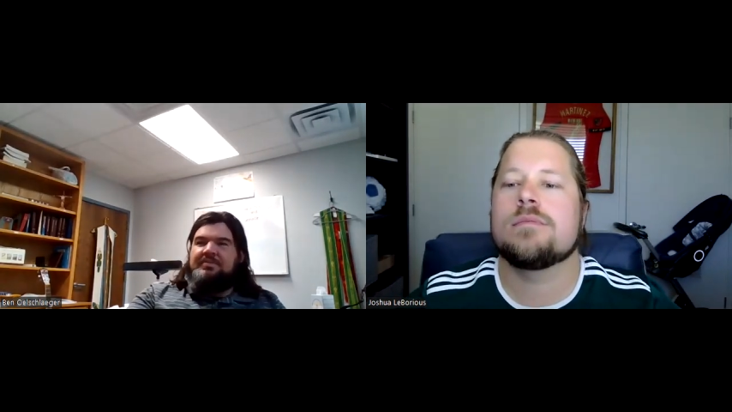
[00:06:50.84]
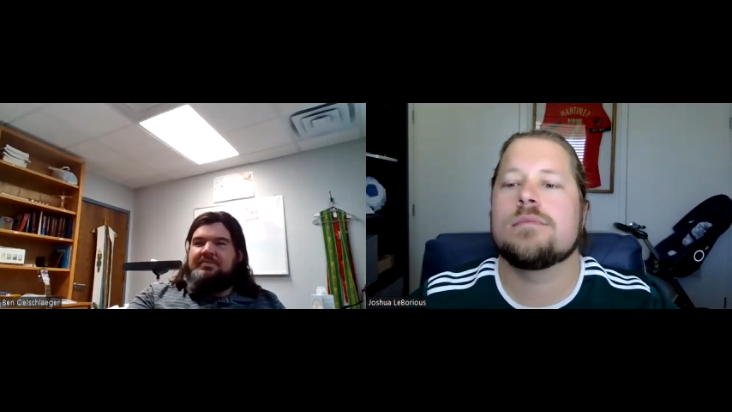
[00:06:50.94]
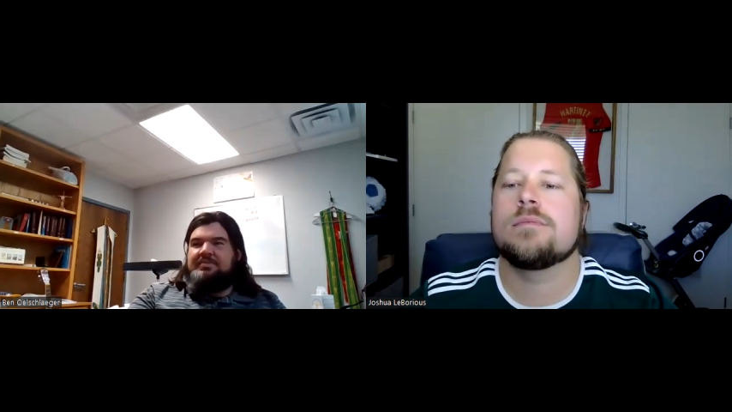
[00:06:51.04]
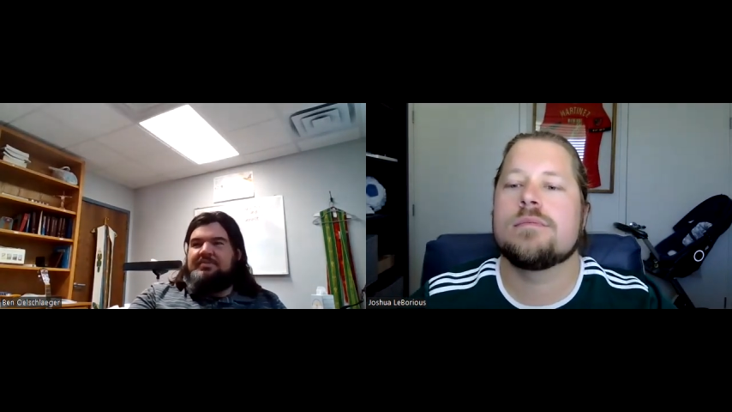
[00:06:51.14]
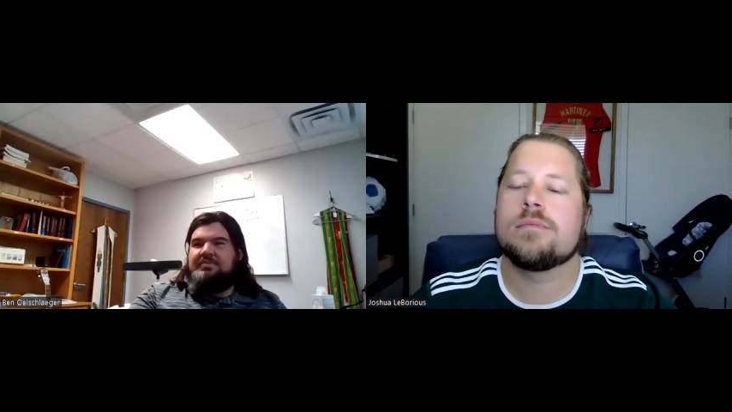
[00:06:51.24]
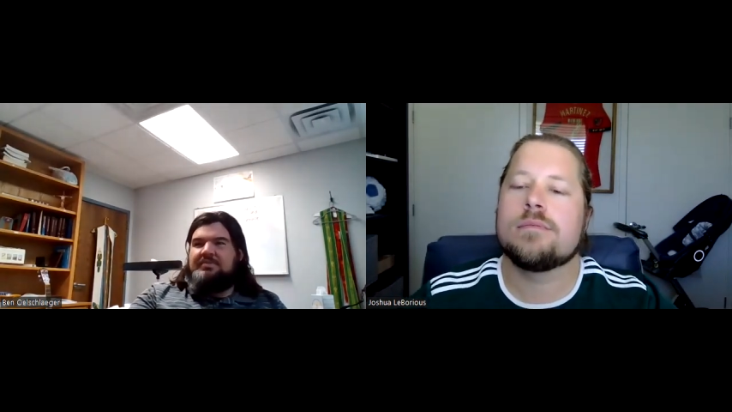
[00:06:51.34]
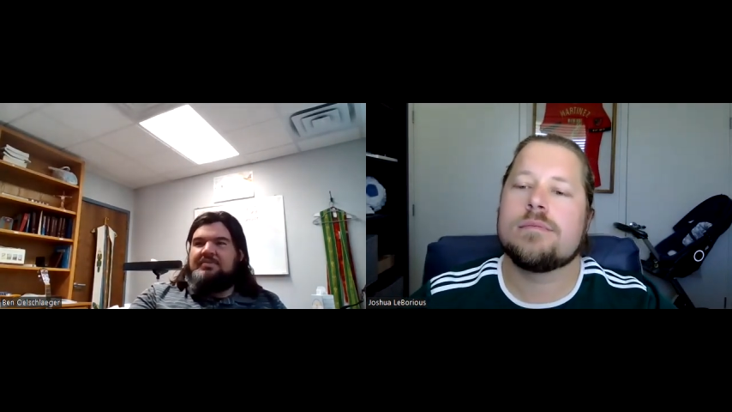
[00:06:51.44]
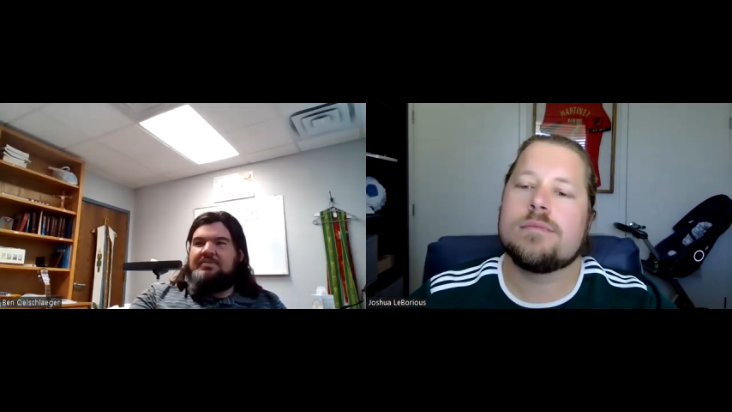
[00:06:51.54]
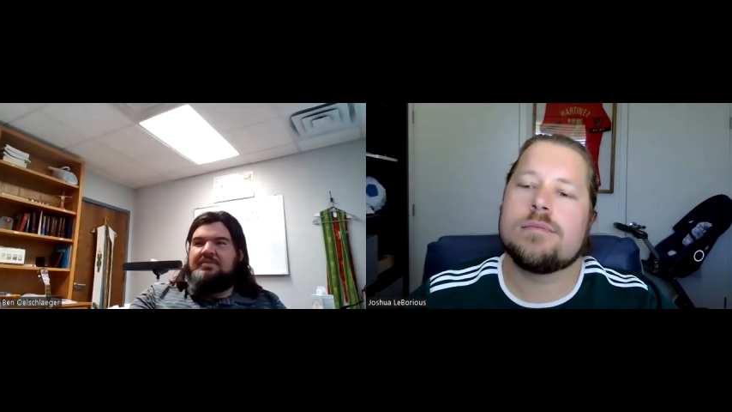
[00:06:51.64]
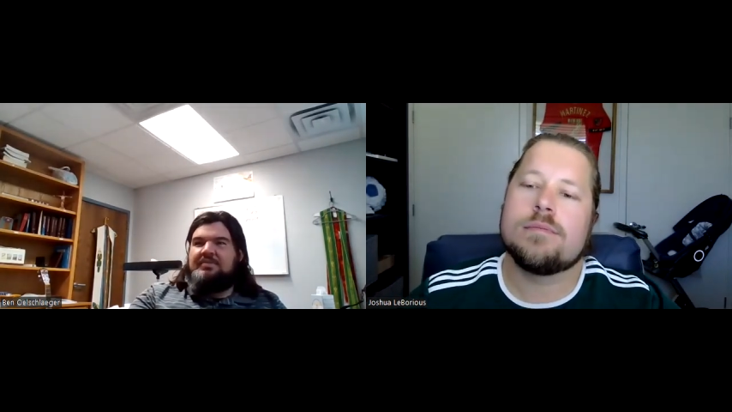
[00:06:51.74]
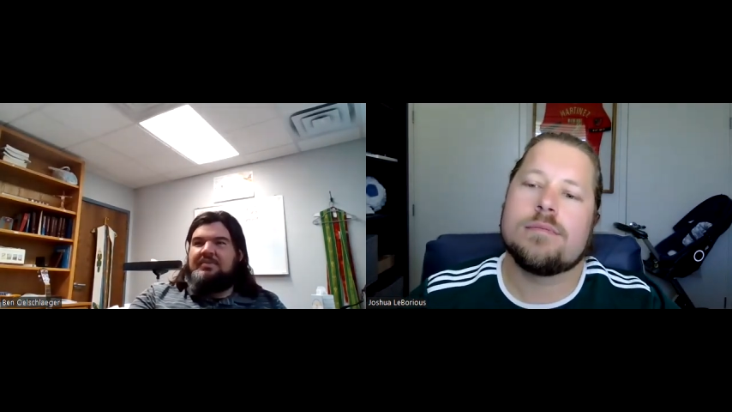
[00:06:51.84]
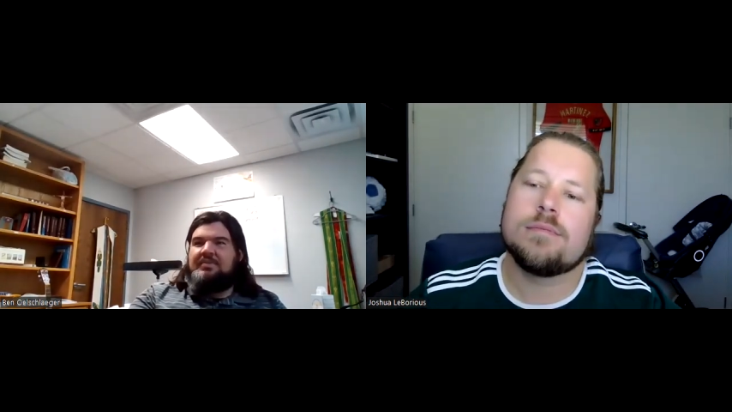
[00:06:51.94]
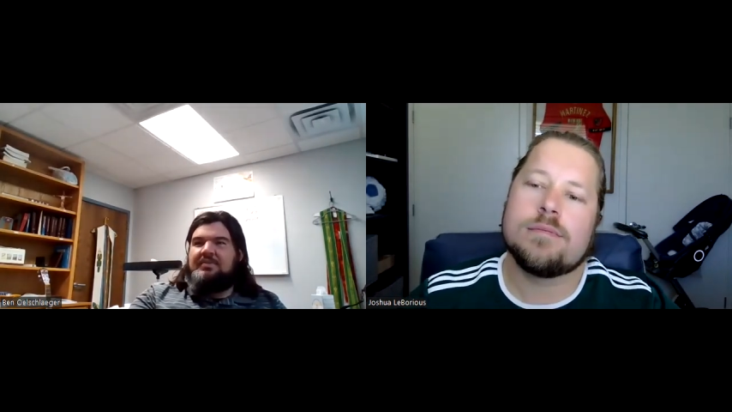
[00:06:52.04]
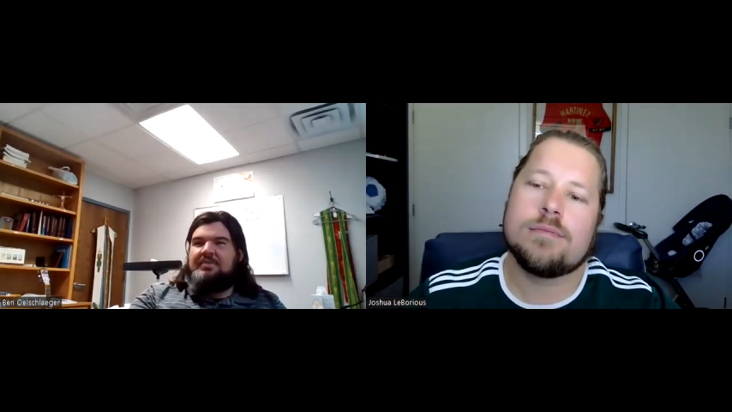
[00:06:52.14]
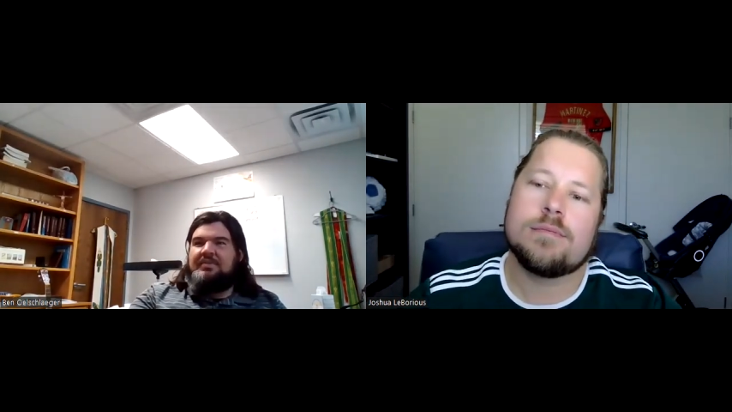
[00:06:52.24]

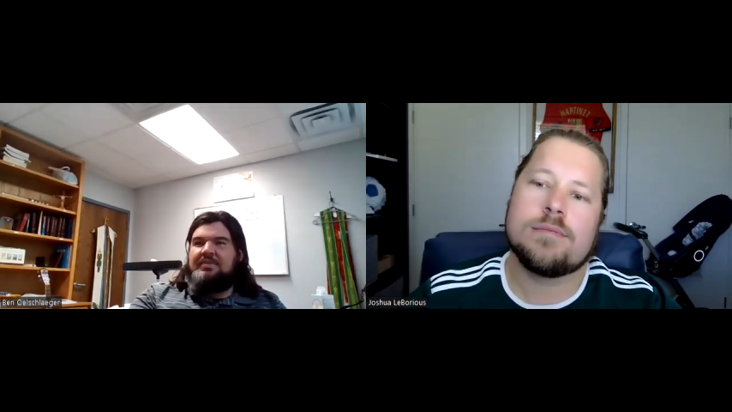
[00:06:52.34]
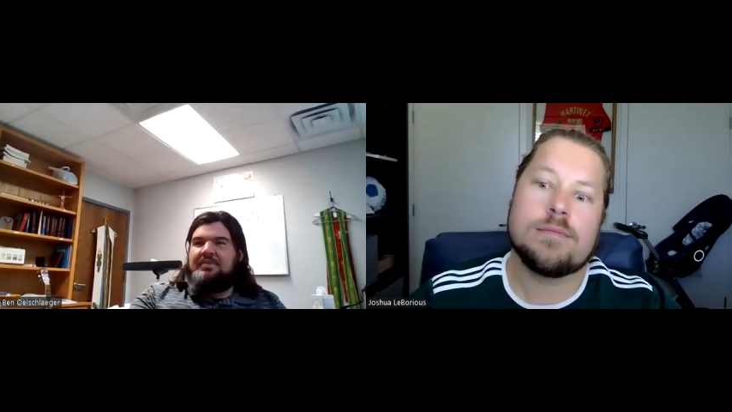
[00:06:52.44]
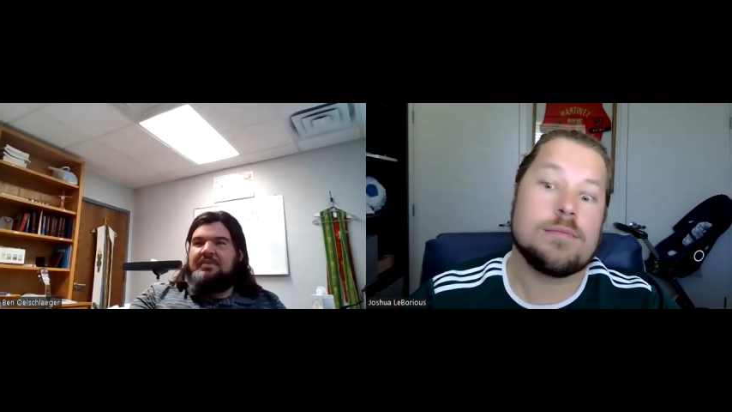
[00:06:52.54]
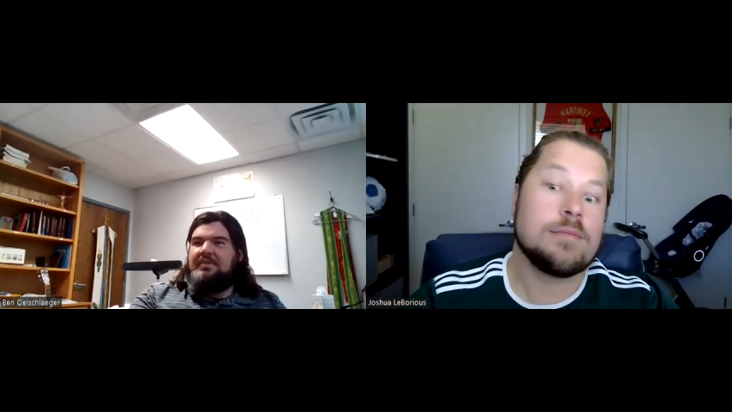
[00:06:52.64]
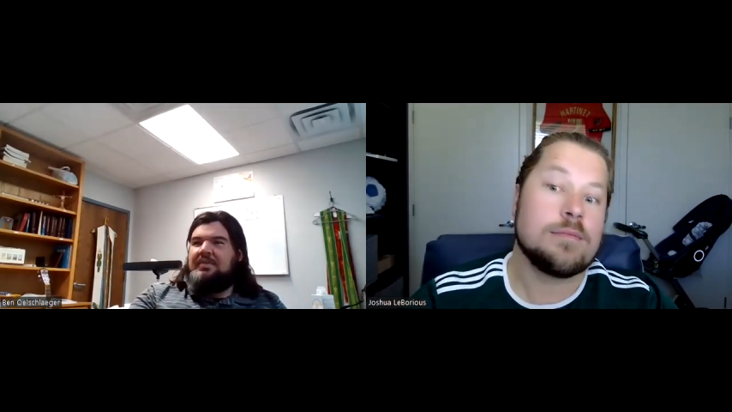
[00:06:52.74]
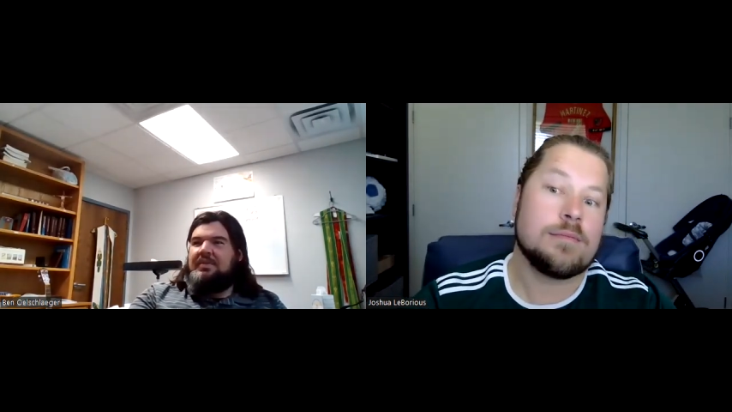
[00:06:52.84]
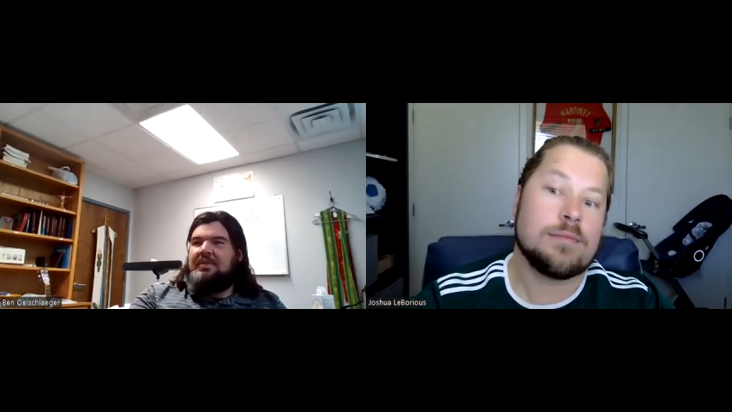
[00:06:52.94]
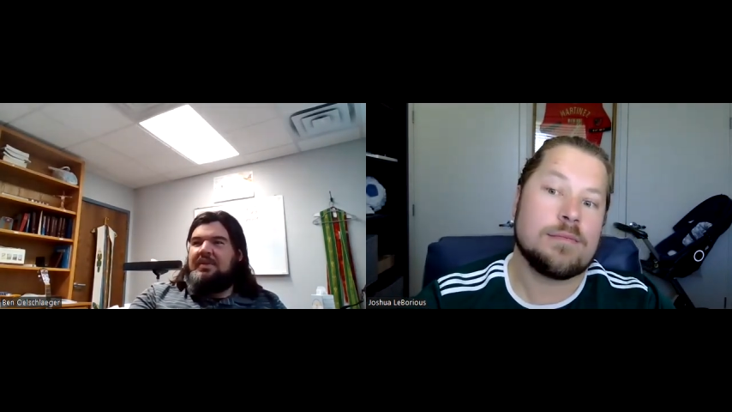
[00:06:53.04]
Nobody speaks.